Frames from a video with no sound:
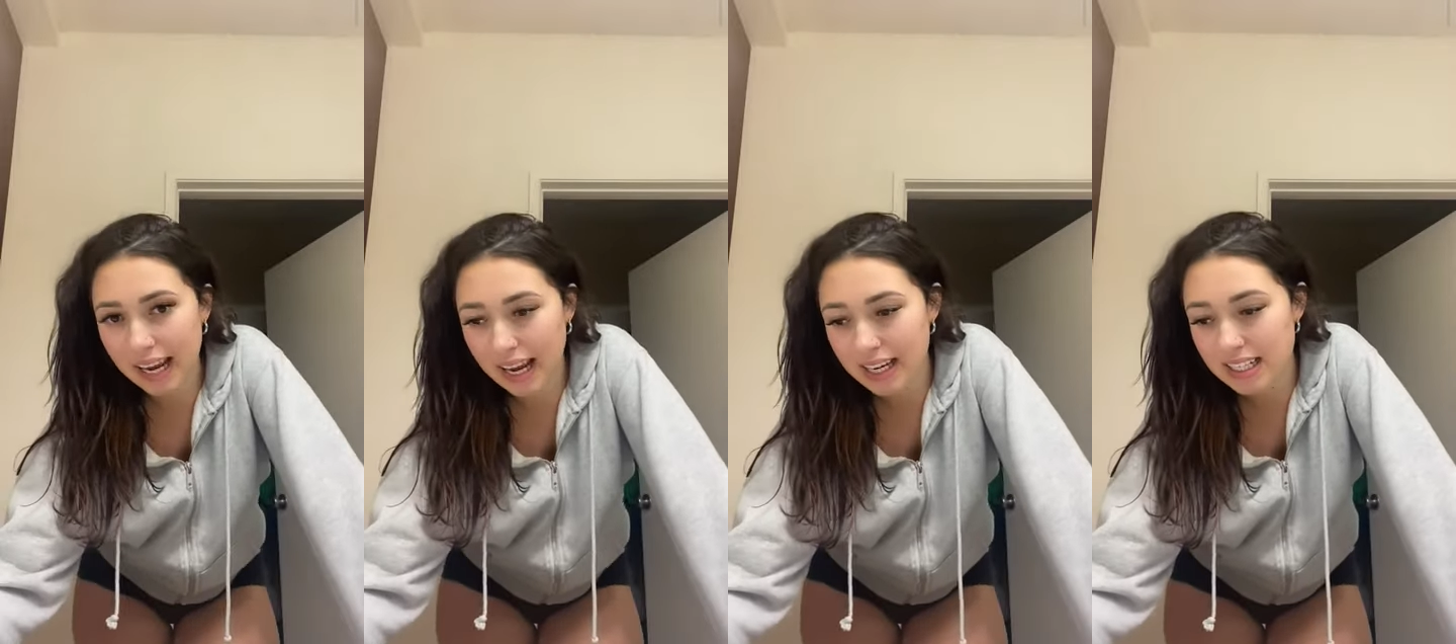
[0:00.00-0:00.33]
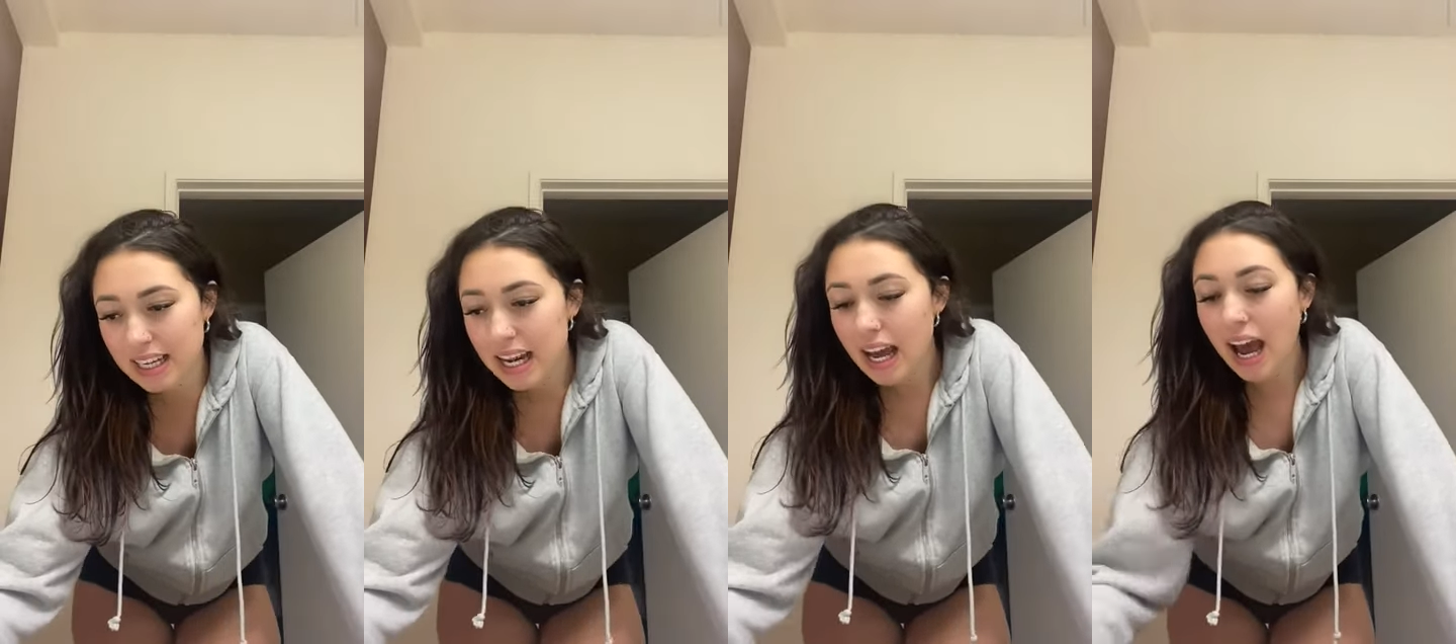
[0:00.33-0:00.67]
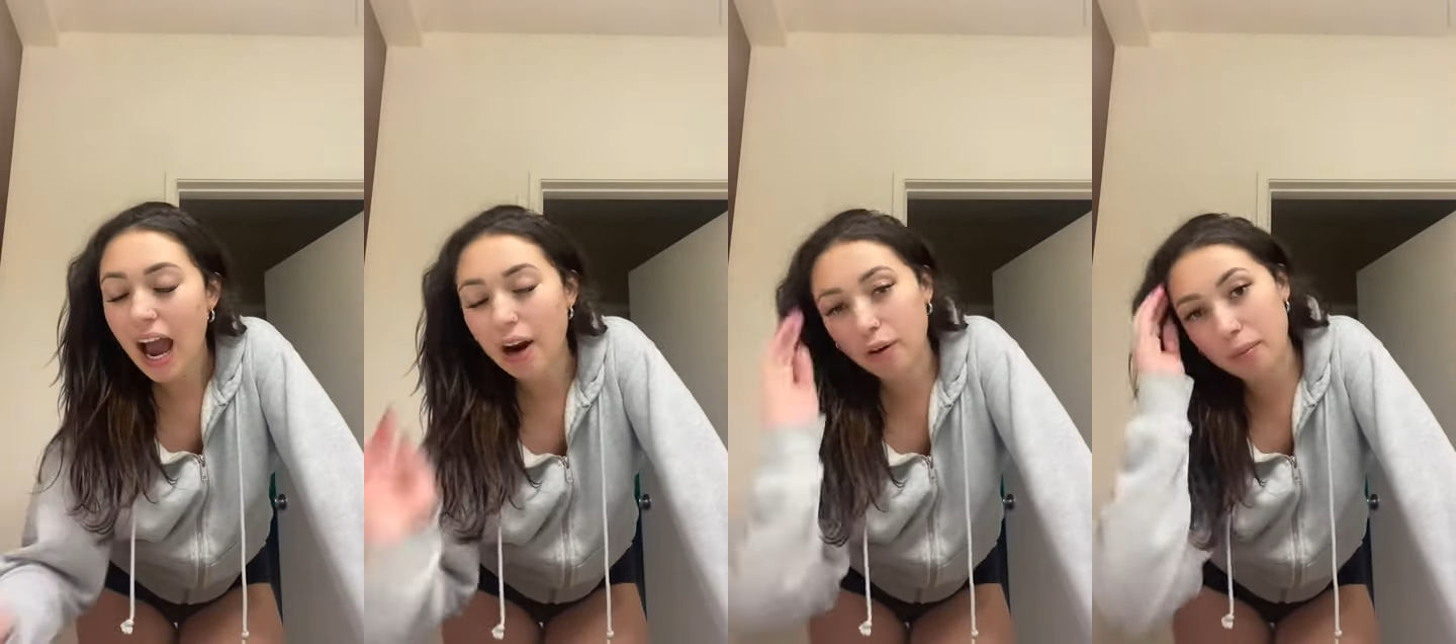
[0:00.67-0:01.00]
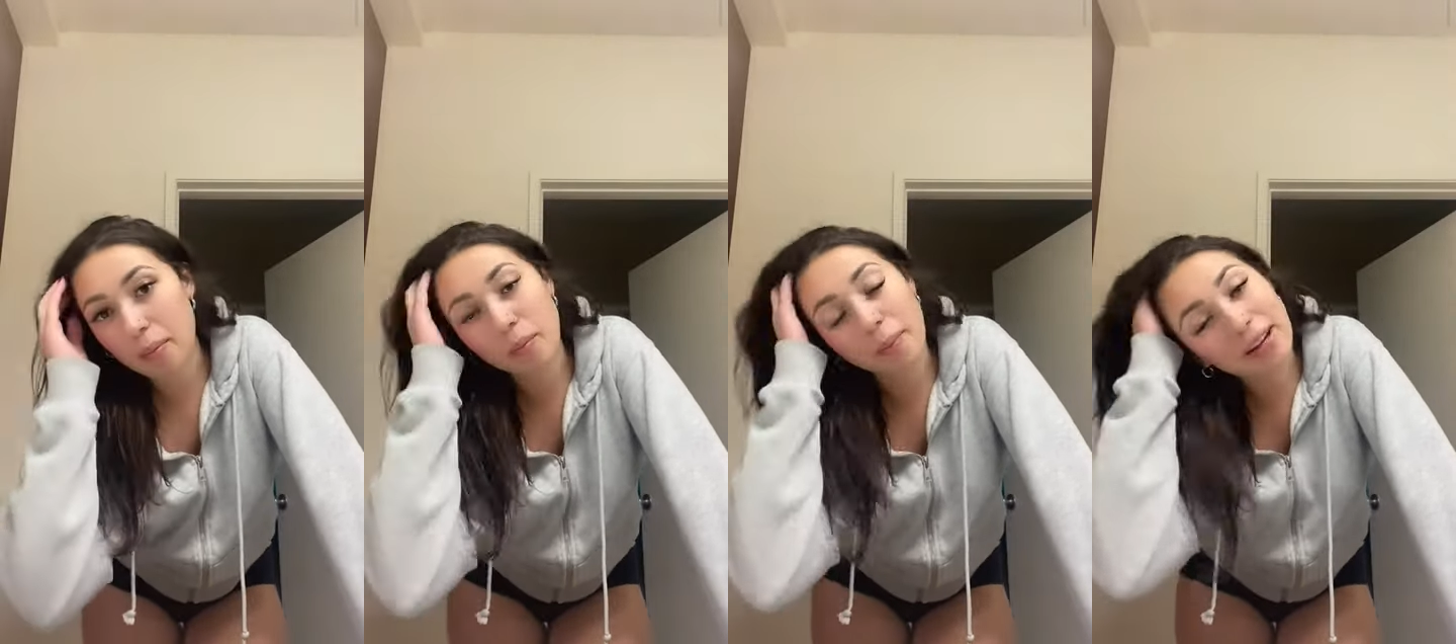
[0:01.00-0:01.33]
and I
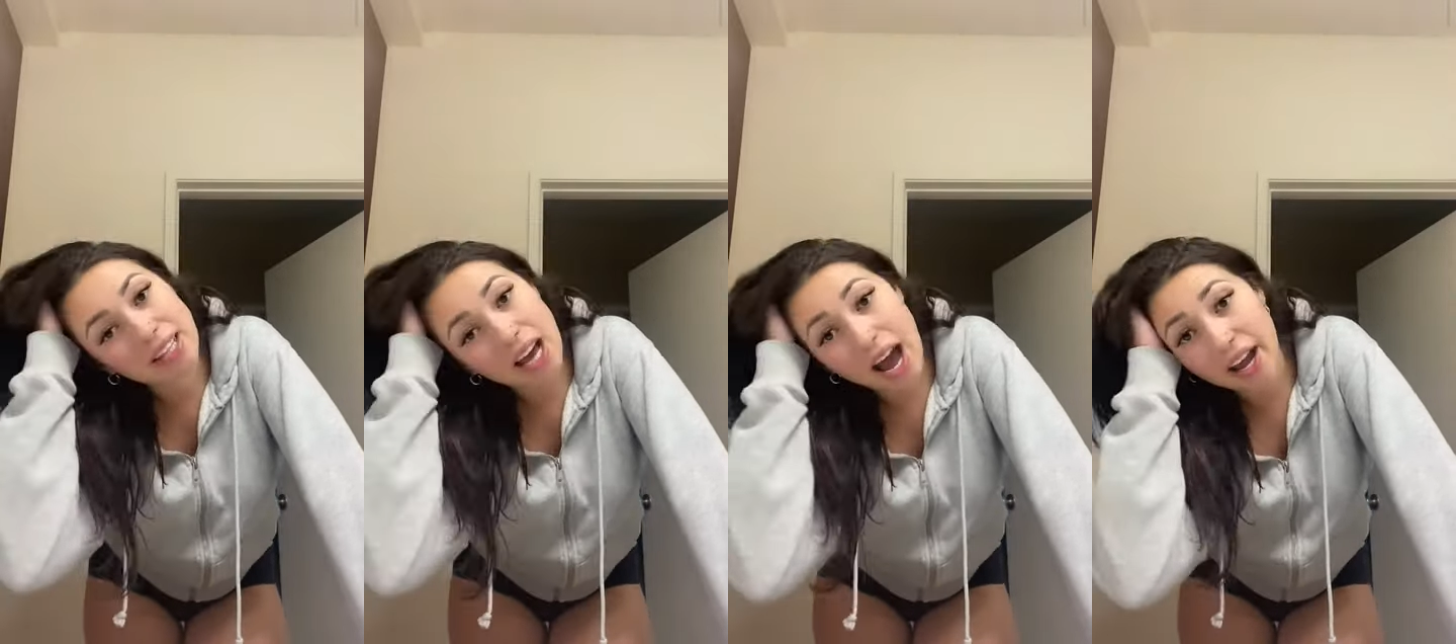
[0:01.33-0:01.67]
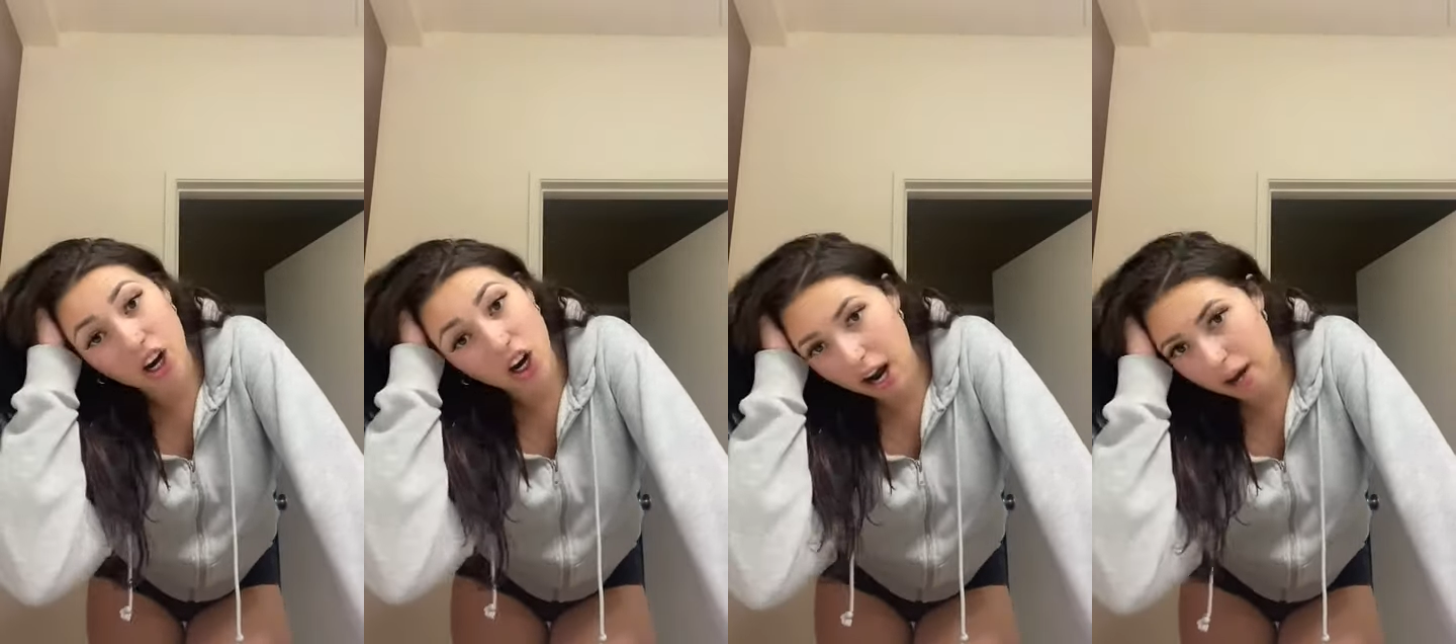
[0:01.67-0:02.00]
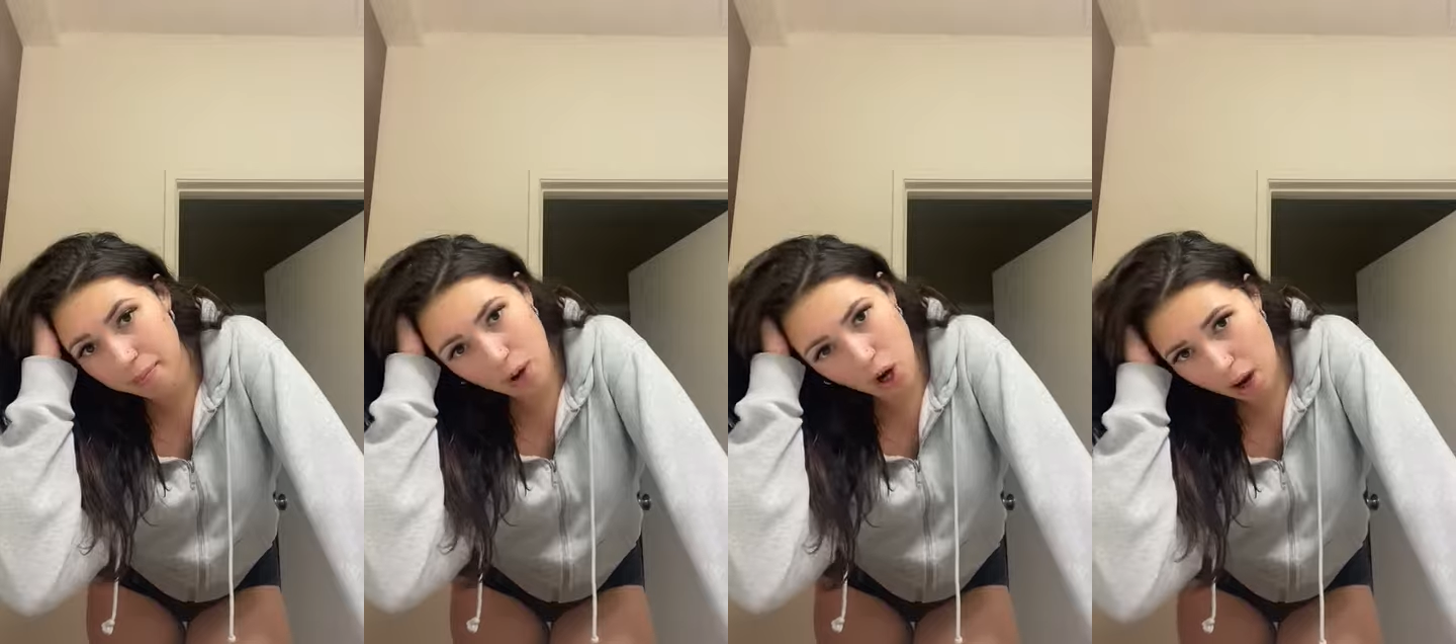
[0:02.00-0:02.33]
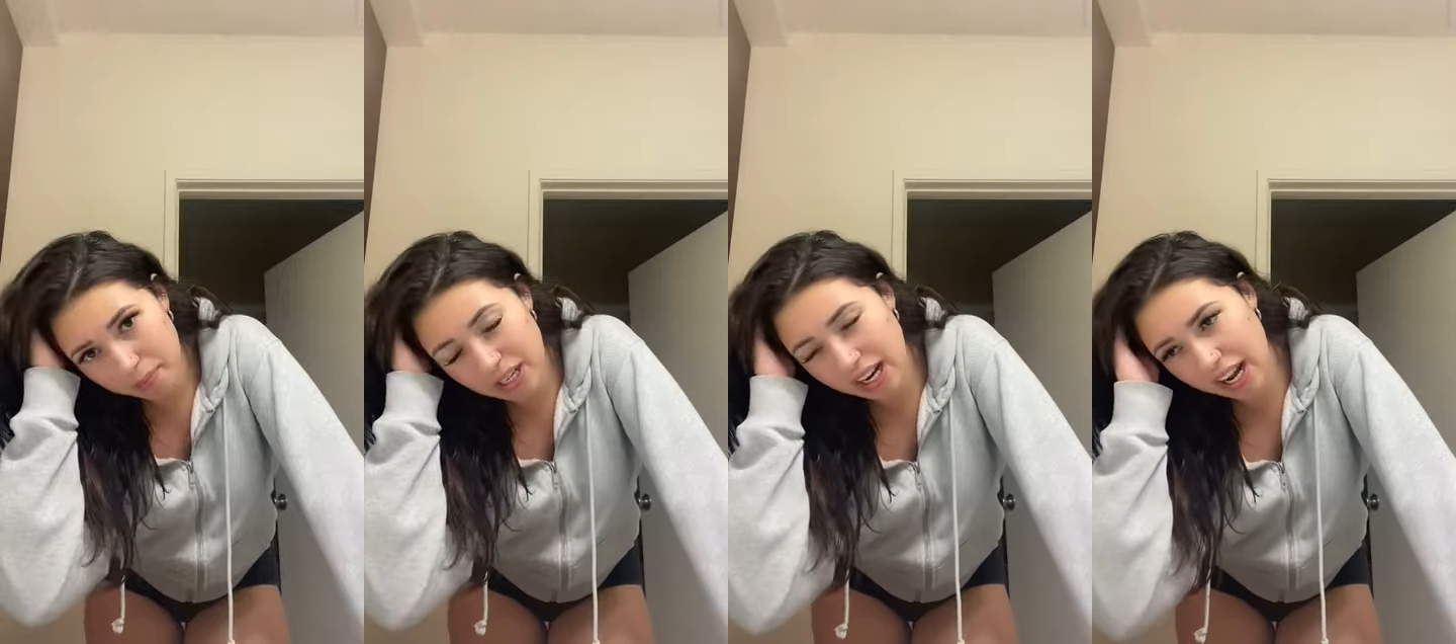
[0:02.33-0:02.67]
remember my tire had
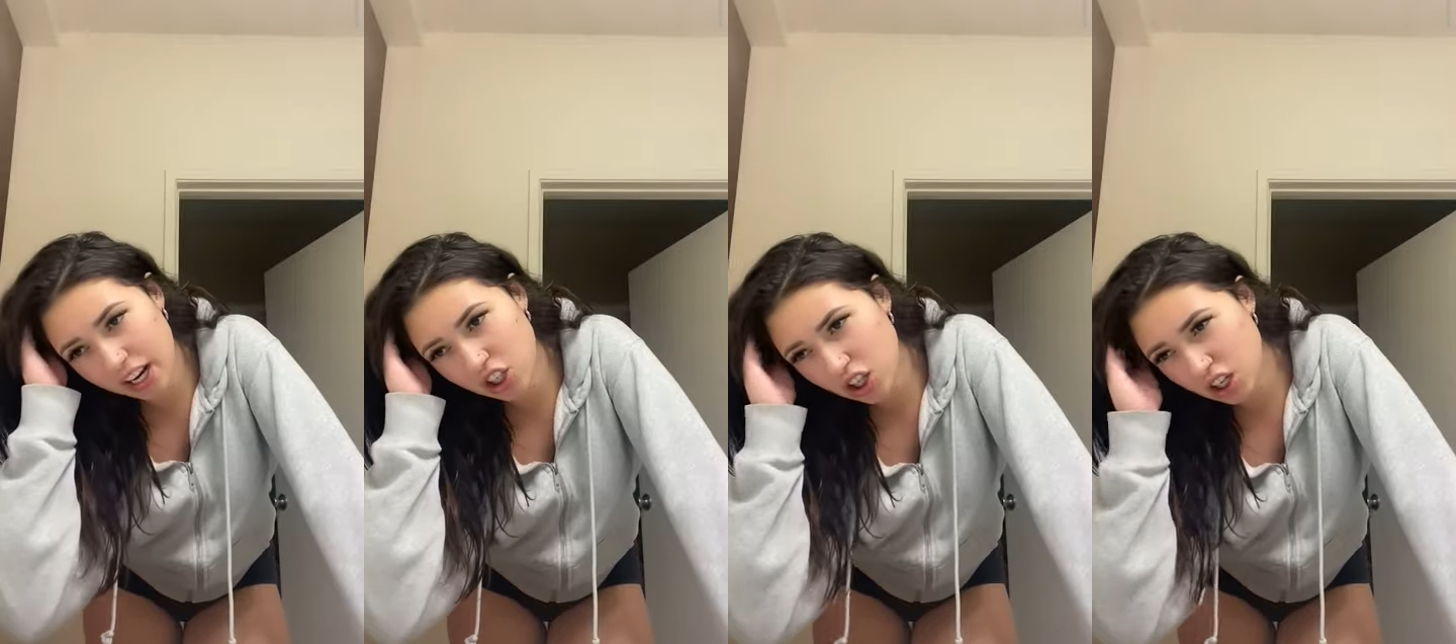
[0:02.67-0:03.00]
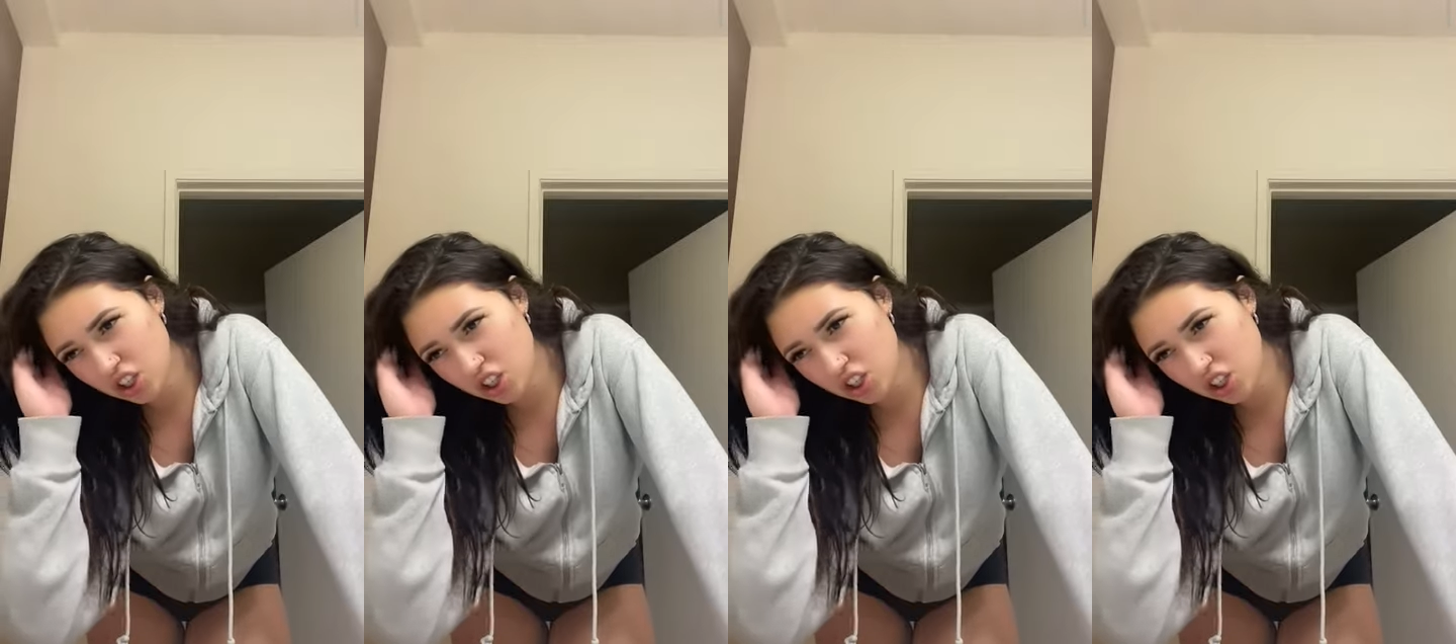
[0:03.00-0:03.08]
popped, and